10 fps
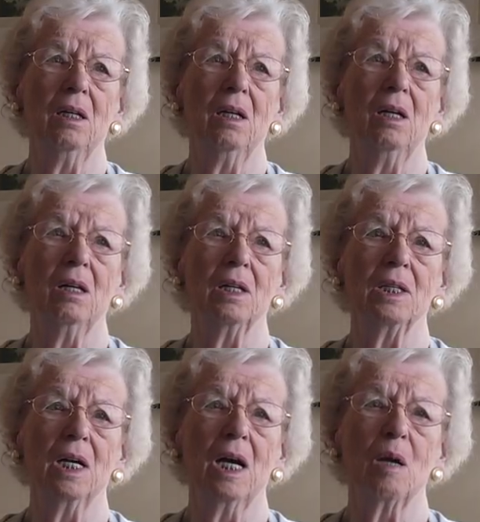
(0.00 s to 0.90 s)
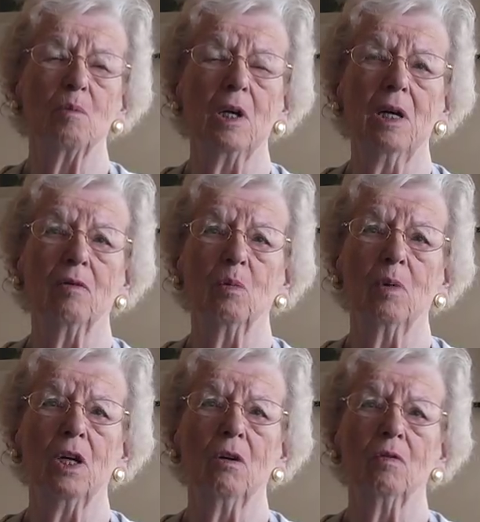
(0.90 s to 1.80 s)
all the time. I never
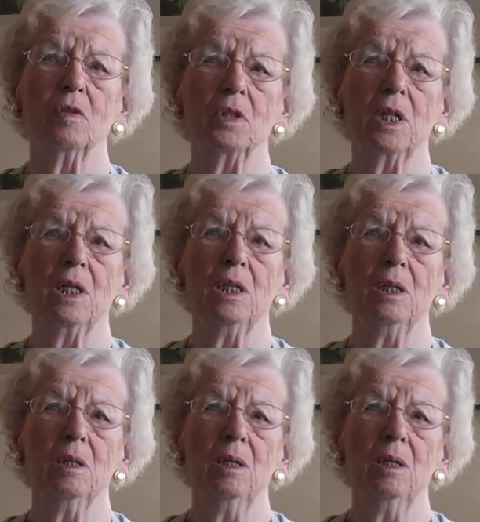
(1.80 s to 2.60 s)
went overseas.